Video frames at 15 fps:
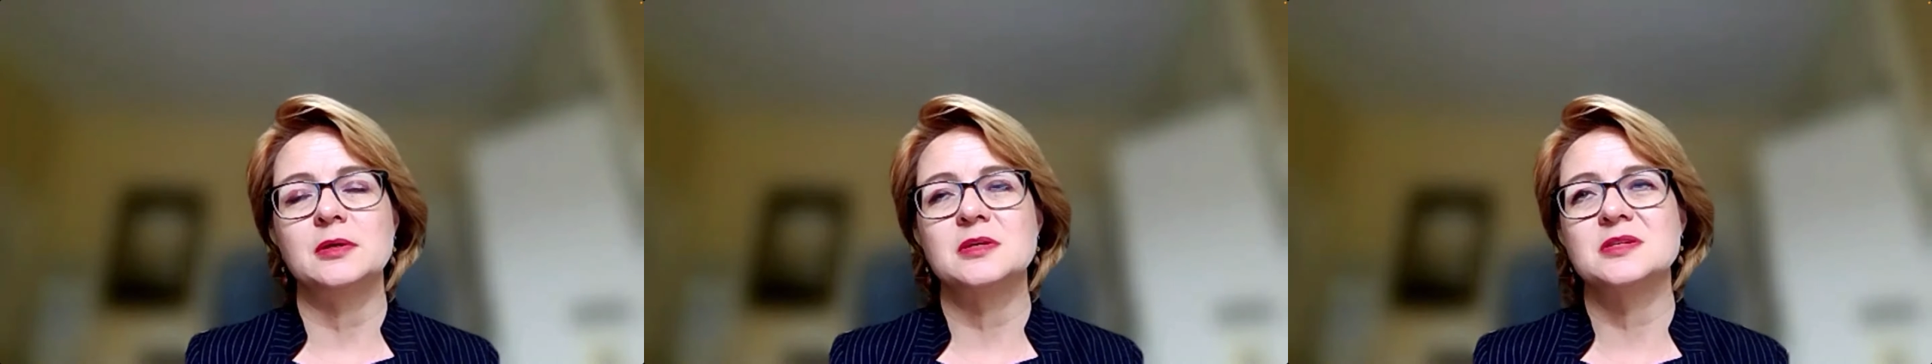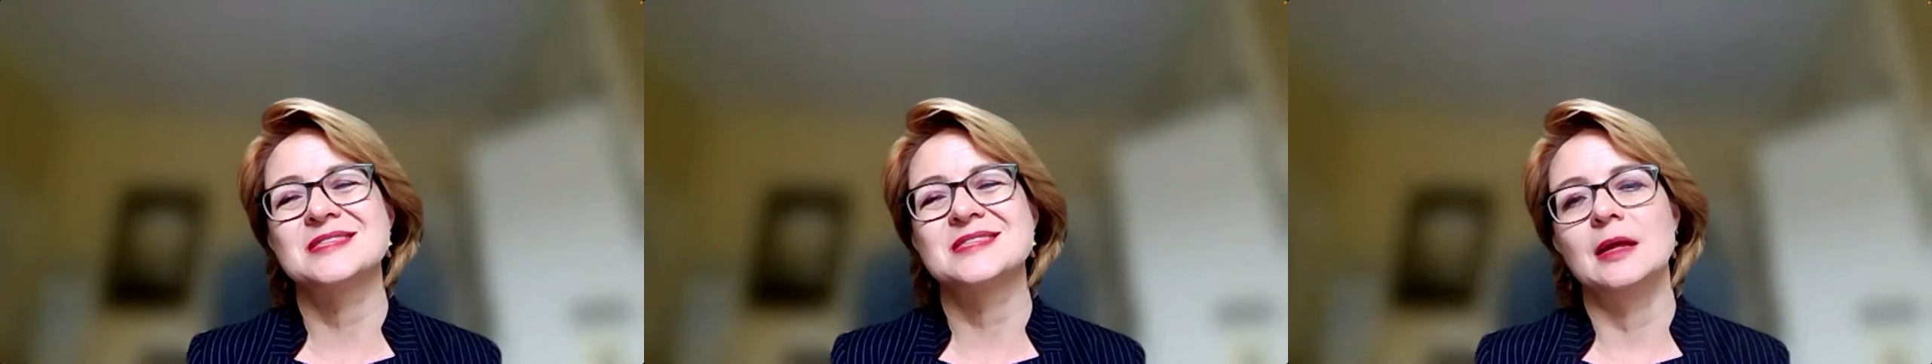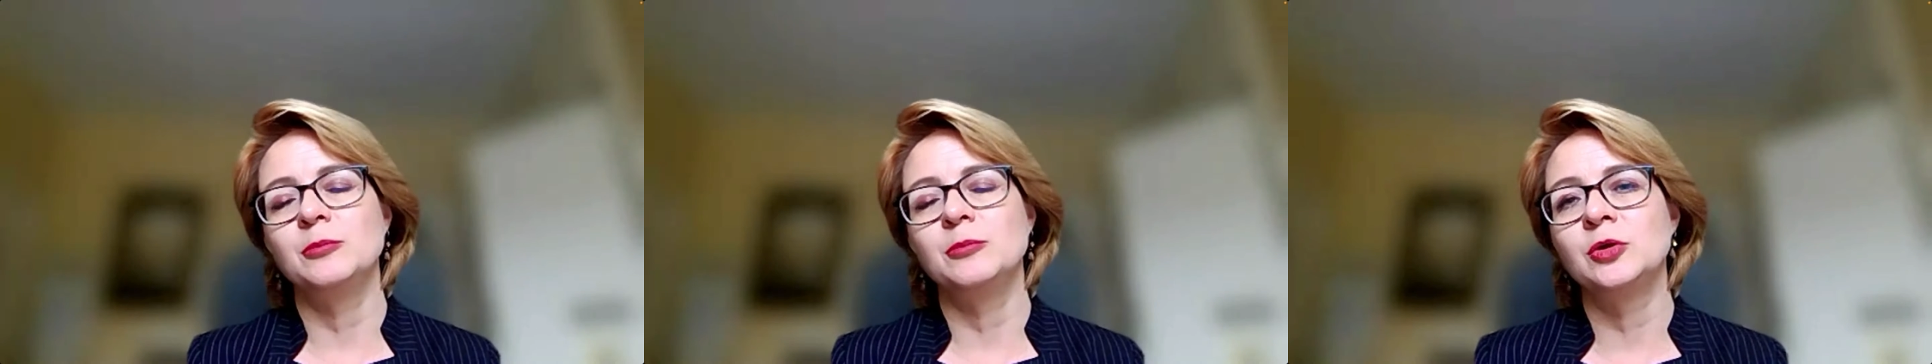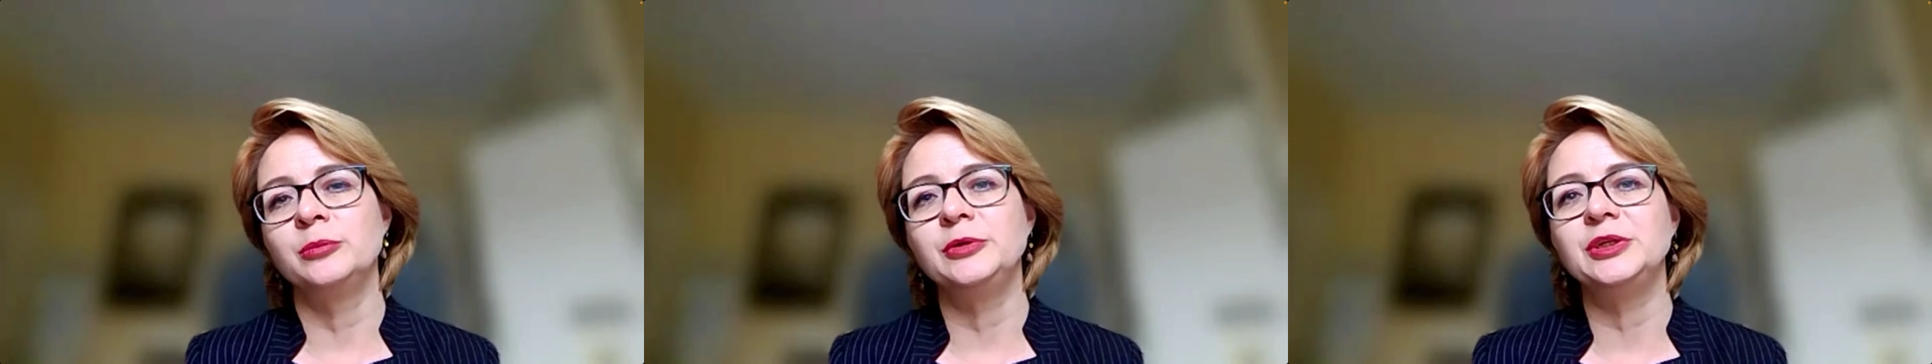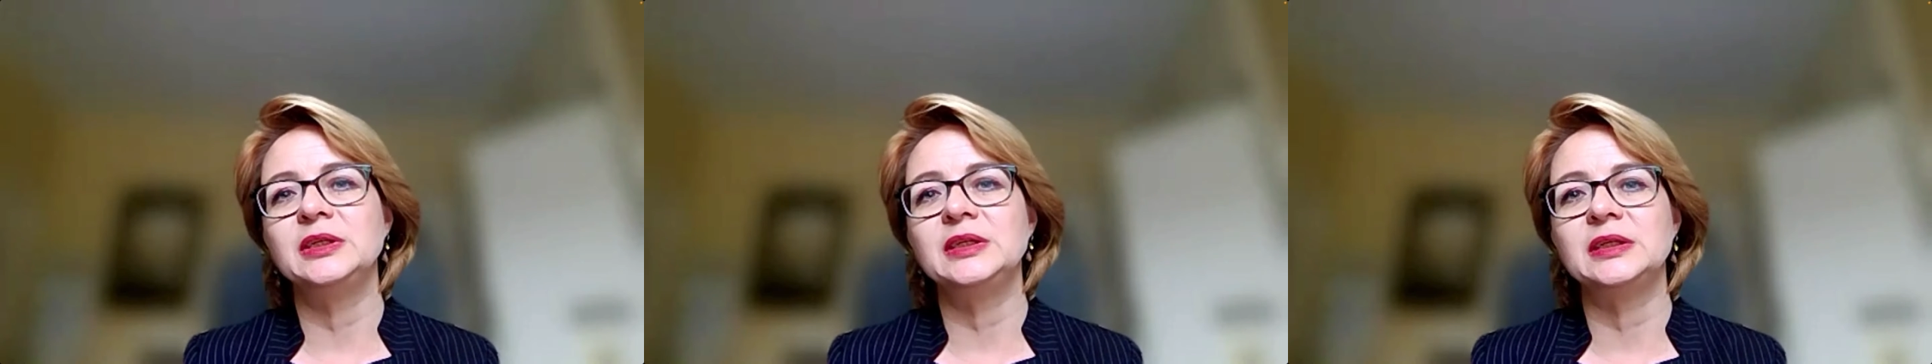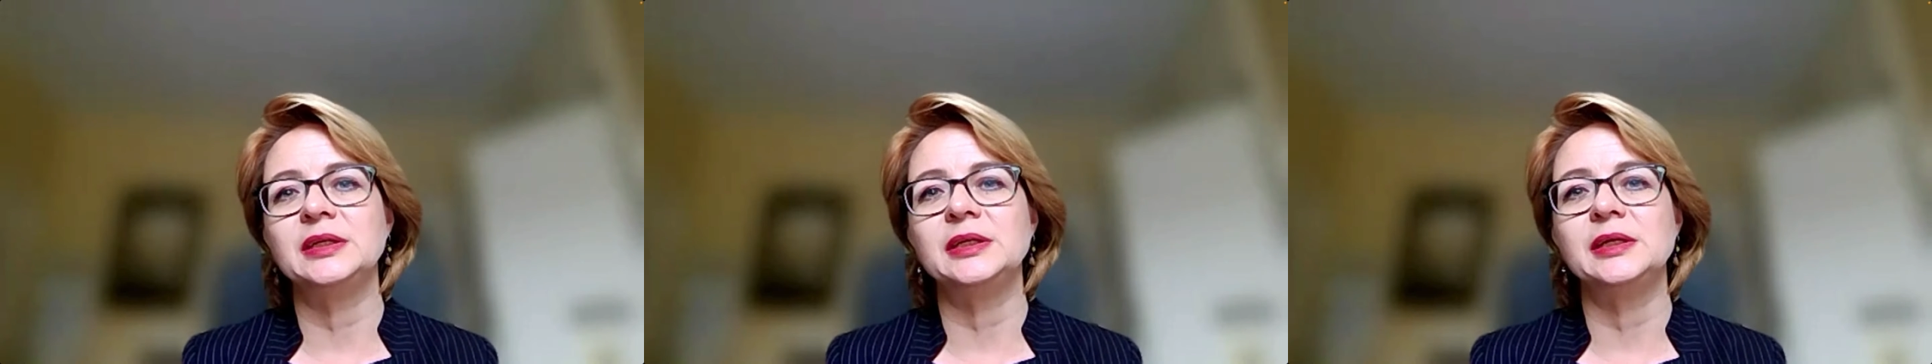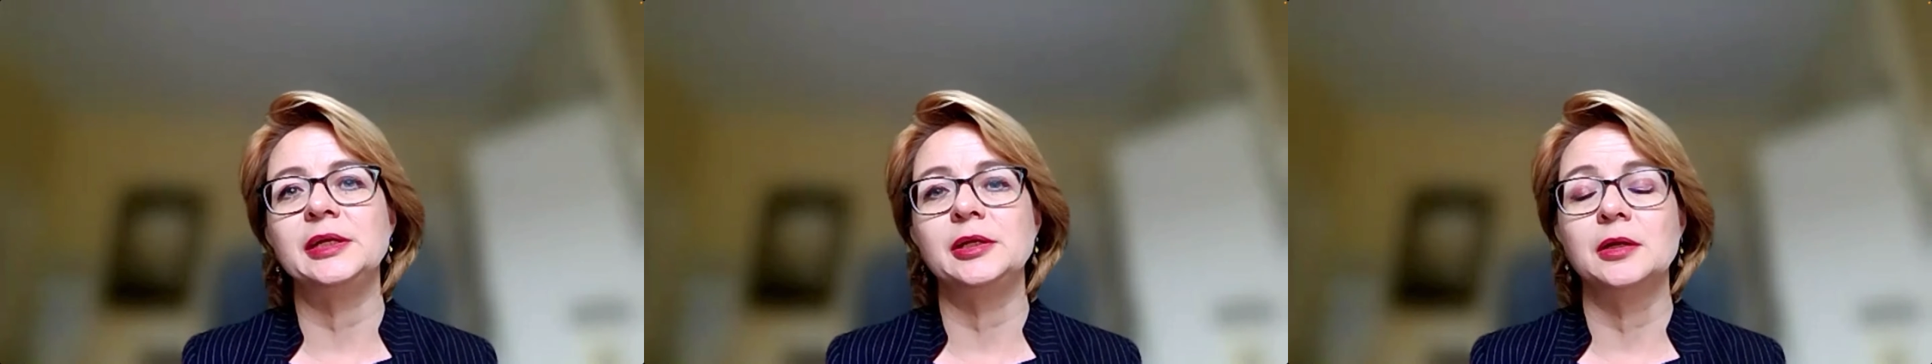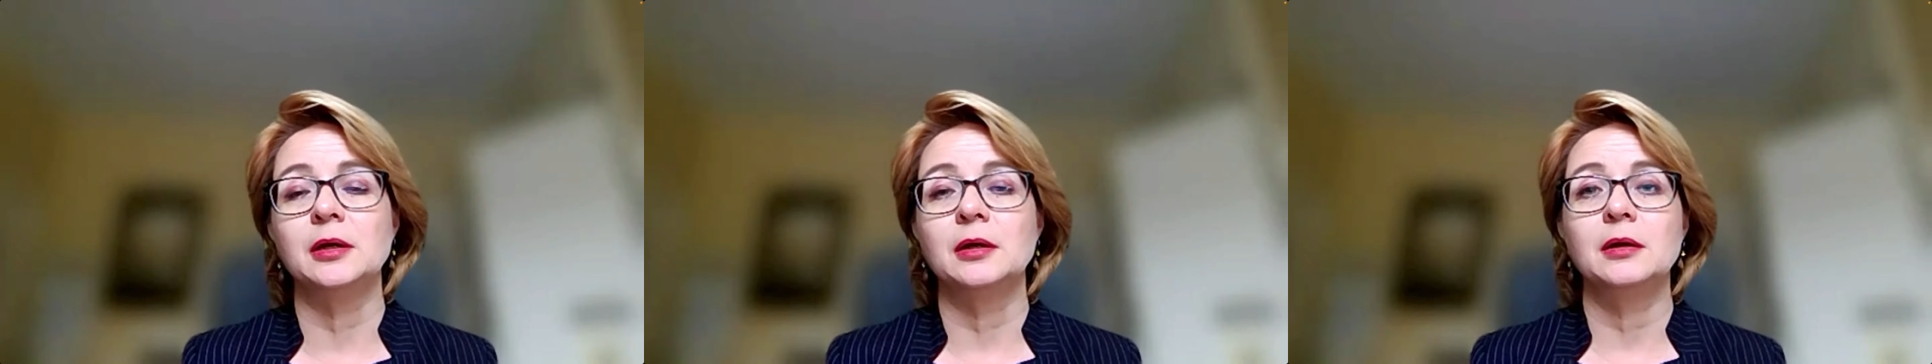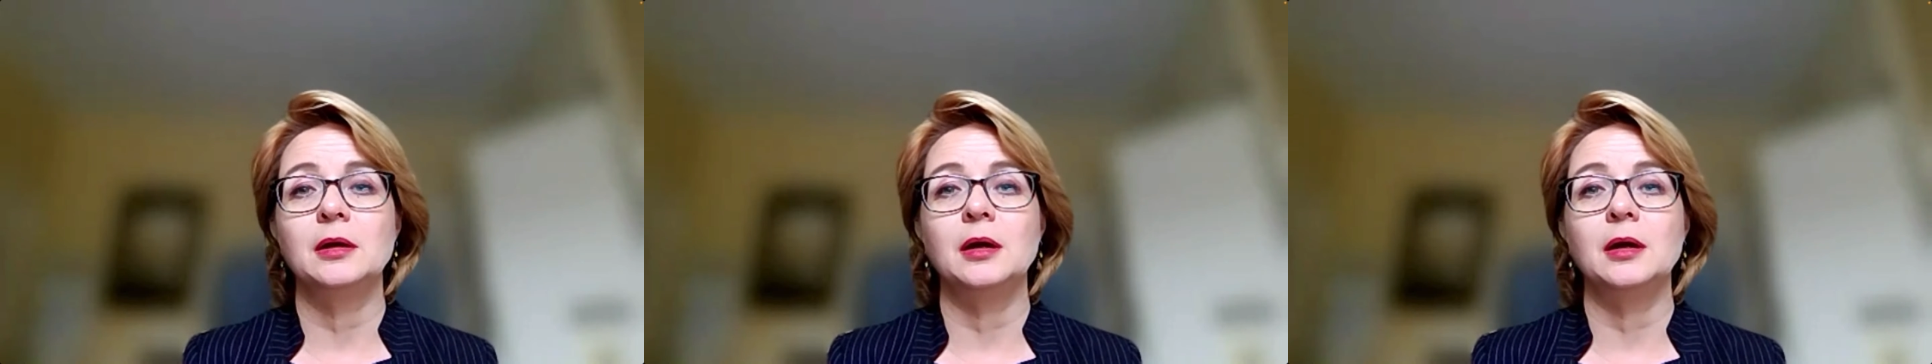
slum community in